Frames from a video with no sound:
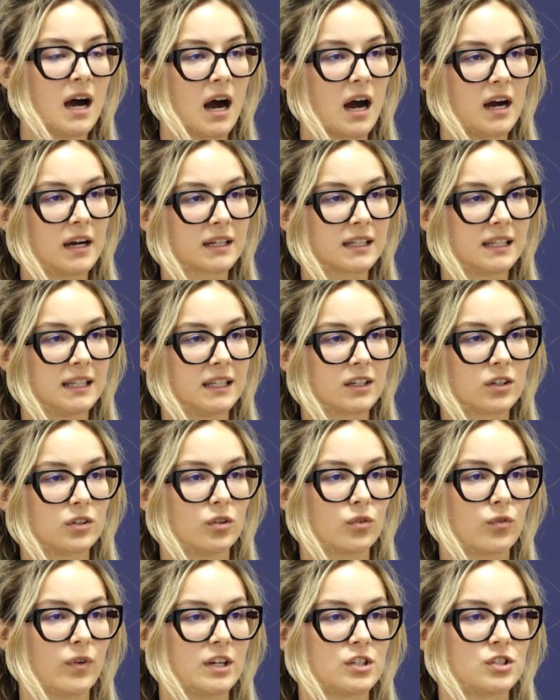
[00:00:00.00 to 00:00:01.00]
Our
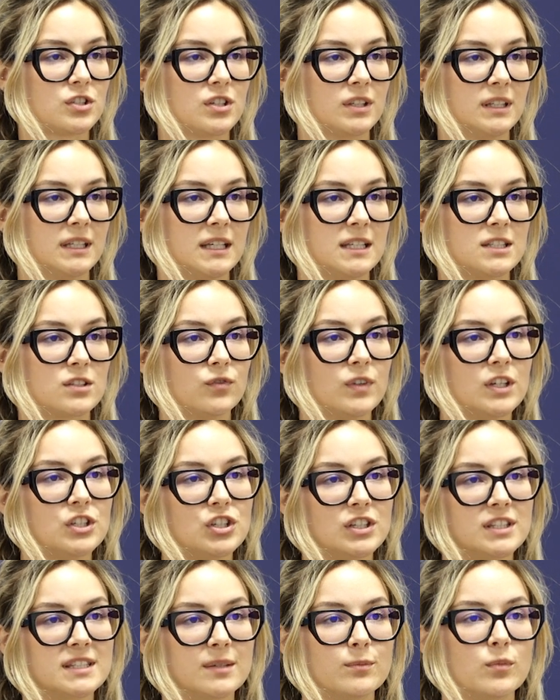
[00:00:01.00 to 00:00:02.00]
clinical question is,
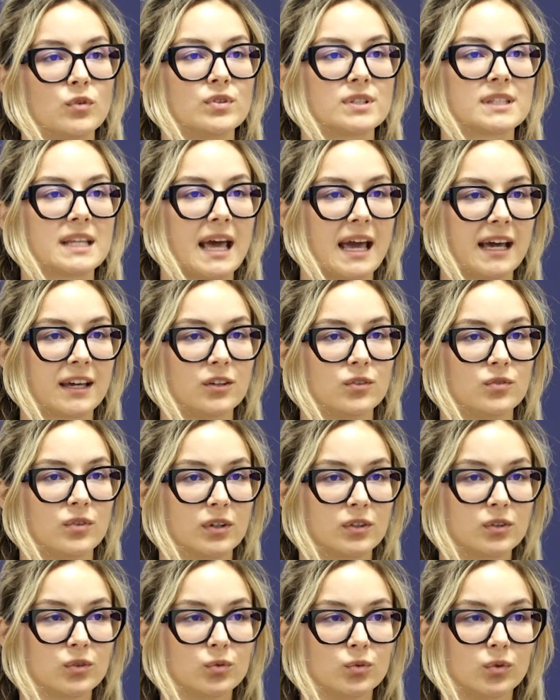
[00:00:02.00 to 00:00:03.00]
which is the most
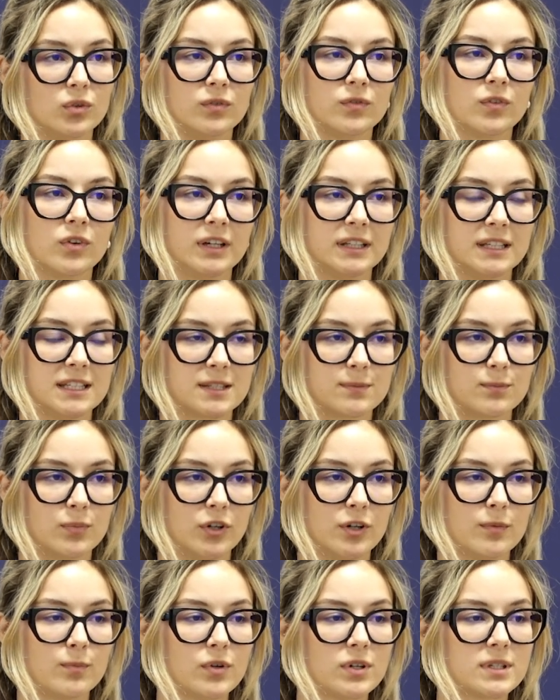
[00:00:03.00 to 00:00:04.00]
accurate tool for this
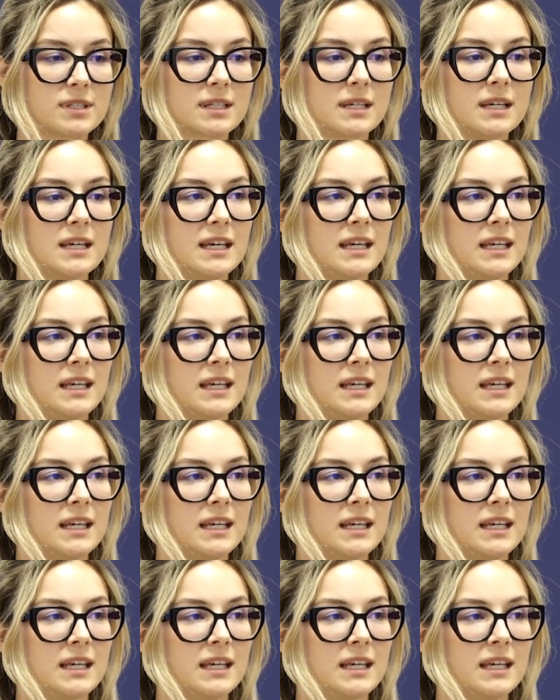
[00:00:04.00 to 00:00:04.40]
purpose?